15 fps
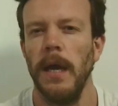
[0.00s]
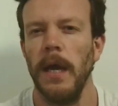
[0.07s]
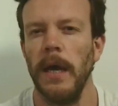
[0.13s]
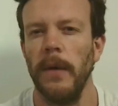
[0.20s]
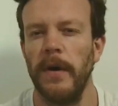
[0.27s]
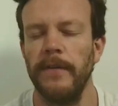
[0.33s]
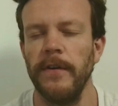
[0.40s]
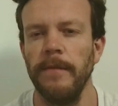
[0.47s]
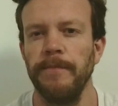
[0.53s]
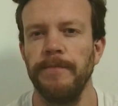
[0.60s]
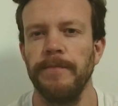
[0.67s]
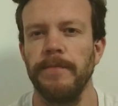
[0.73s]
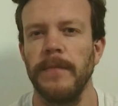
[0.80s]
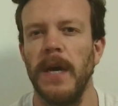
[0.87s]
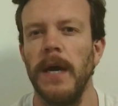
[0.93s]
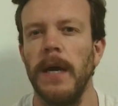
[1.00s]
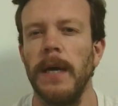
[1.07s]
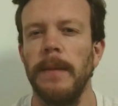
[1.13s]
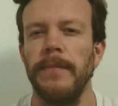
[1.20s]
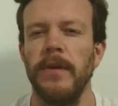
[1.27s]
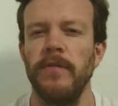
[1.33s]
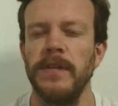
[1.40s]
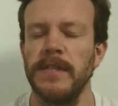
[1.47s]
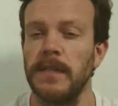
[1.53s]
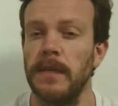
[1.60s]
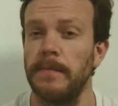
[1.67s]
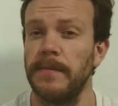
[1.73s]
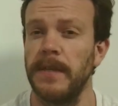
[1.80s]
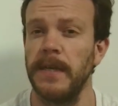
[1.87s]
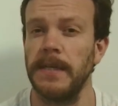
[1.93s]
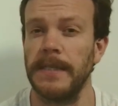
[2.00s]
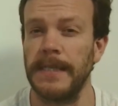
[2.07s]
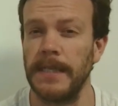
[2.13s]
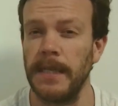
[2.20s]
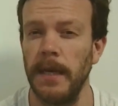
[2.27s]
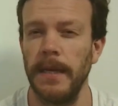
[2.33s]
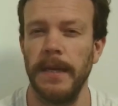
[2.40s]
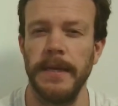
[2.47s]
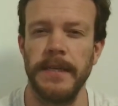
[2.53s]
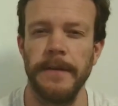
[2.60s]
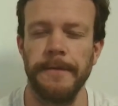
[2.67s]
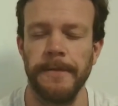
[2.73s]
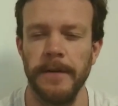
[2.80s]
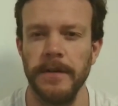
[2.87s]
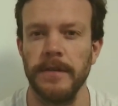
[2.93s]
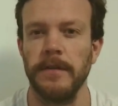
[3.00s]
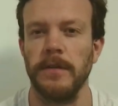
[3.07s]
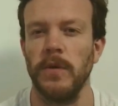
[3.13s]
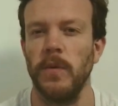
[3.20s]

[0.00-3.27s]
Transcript: However, uh, there is something slightly different,